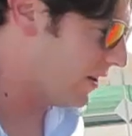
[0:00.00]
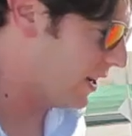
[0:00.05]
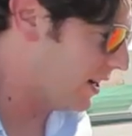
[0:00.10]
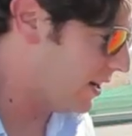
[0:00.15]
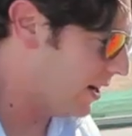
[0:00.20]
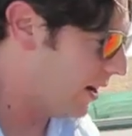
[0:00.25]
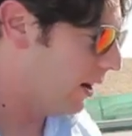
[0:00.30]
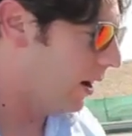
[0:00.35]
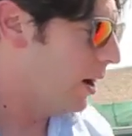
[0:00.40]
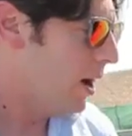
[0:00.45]

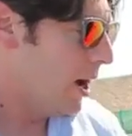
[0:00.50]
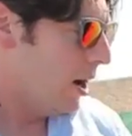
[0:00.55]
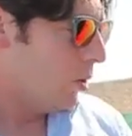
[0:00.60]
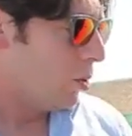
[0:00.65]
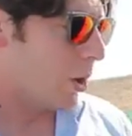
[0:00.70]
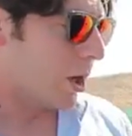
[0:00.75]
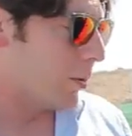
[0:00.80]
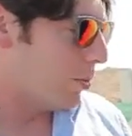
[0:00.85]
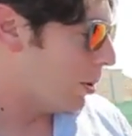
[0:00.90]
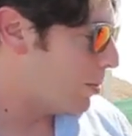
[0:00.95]
in here.
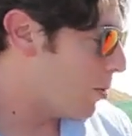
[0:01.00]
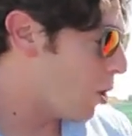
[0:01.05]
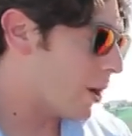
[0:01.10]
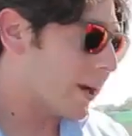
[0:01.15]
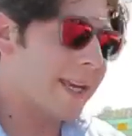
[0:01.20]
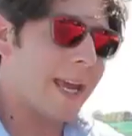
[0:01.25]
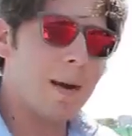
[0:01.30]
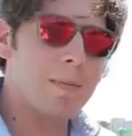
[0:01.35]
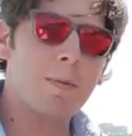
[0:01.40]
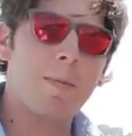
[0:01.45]
We could put more
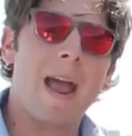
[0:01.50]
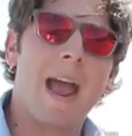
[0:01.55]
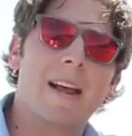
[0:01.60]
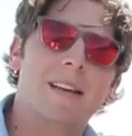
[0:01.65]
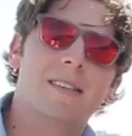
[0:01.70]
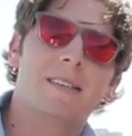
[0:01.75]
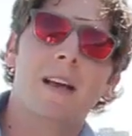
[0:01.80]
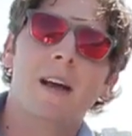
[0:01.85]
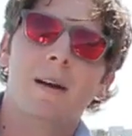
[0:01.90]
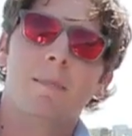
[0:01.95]
camera
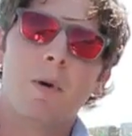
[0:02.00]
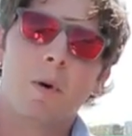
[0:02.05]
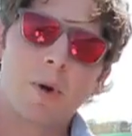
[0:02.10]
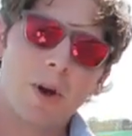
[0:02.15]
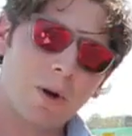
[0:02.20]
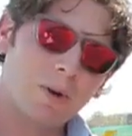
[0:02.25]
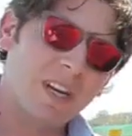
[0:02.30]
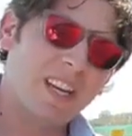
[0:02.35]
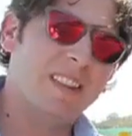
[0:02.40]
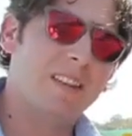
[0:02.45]
bags, but we
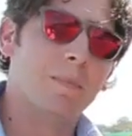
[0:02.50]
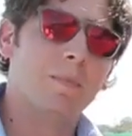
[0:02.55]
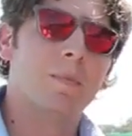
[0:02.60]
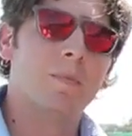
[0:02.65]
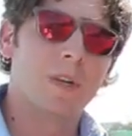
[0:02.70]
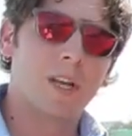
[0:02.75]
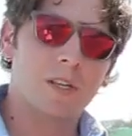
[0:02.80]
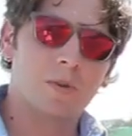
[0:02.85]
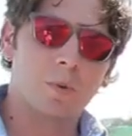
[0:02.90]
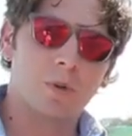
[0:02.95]
don't need them
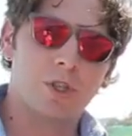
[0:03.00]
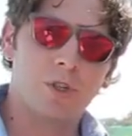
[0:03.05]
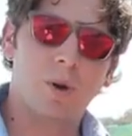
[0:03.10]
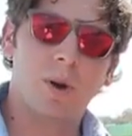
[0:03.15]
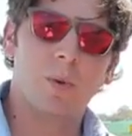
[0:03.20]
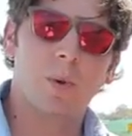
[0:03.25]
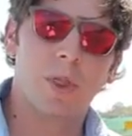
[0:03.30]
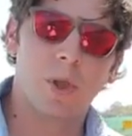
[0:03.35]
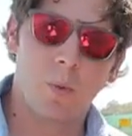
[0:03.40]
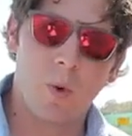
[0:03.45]
because we're
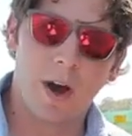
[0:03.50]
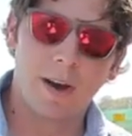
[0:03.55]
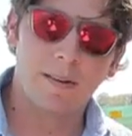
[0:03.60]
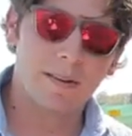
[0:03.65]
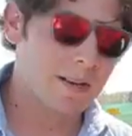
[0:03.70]
shooting with the one.